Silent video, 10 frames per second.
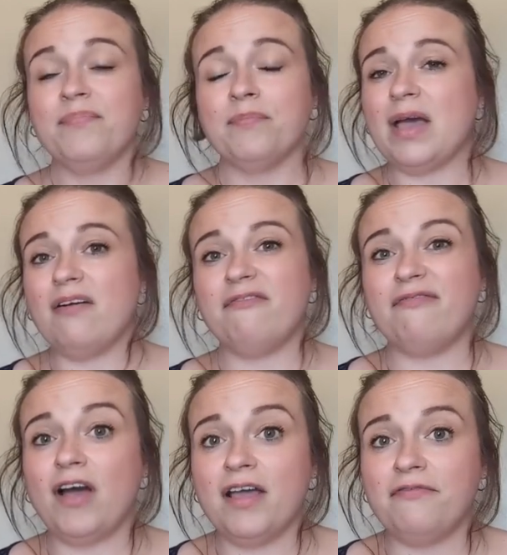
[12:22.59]
About
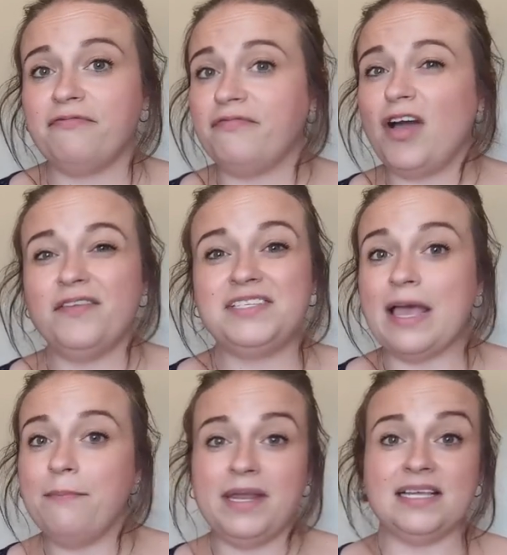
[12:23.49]
five, five,
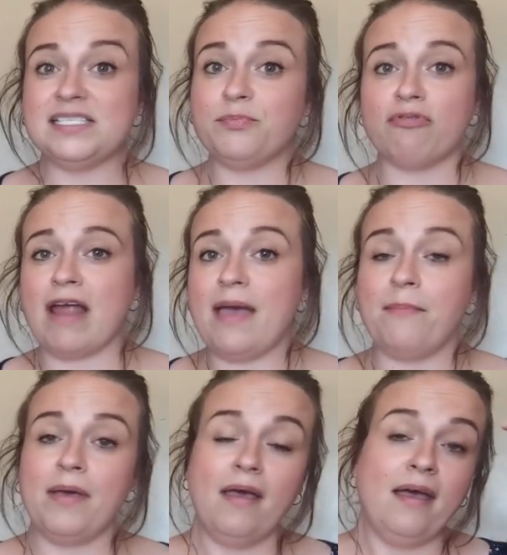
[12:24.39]
ten minutes
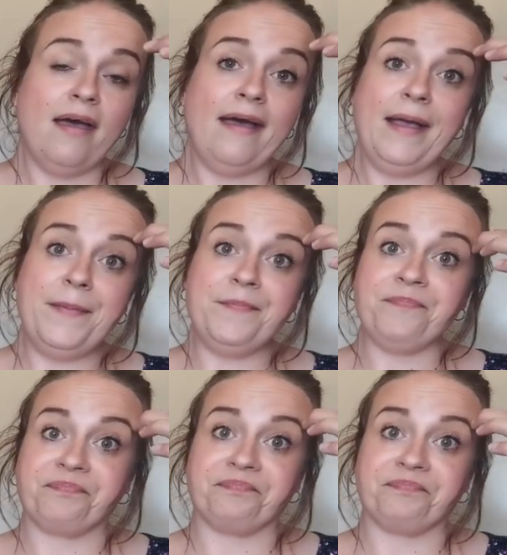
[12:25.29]
prep um,